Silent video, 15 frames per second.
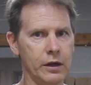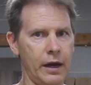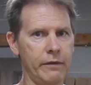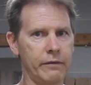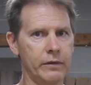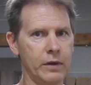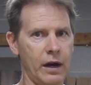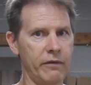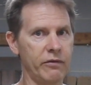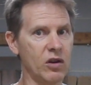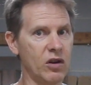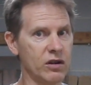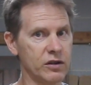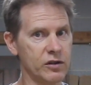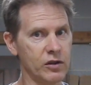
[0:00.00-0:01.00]
I've
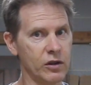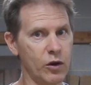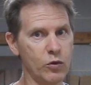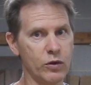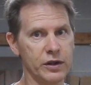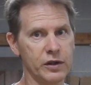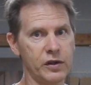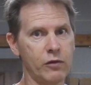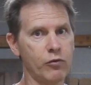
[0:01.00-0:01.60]
gone as low as